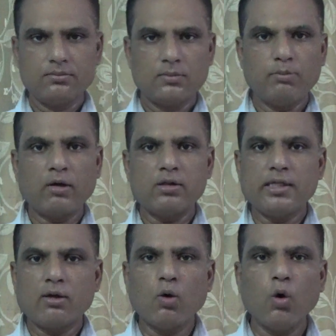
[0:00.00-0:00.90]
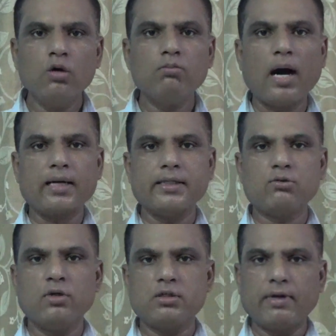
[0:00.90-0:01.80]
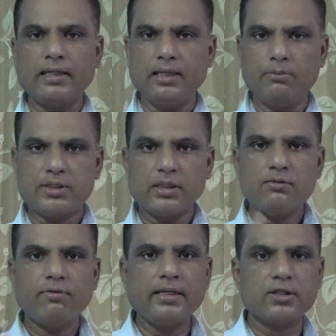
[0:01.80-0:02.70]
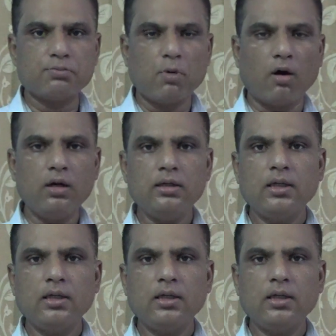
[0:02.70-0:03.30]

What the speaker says: because their own market was very limited, very small.